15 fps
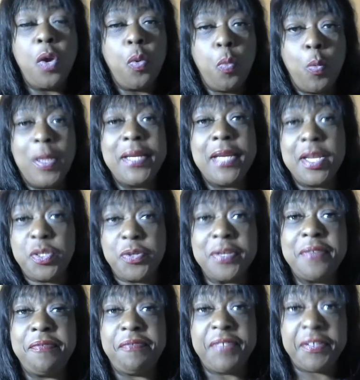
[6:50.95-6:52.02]

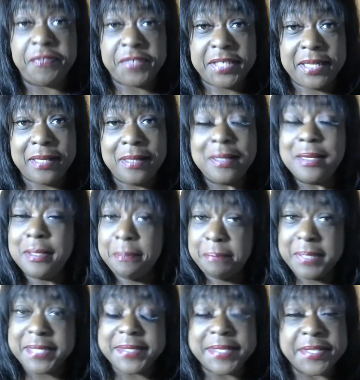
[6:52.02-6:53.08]
150
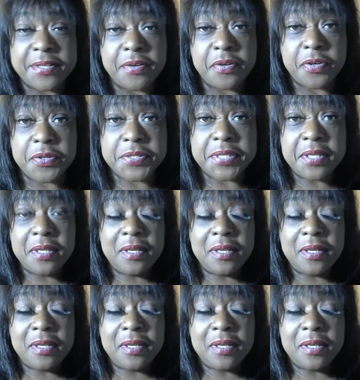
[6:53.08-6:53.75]
business owners.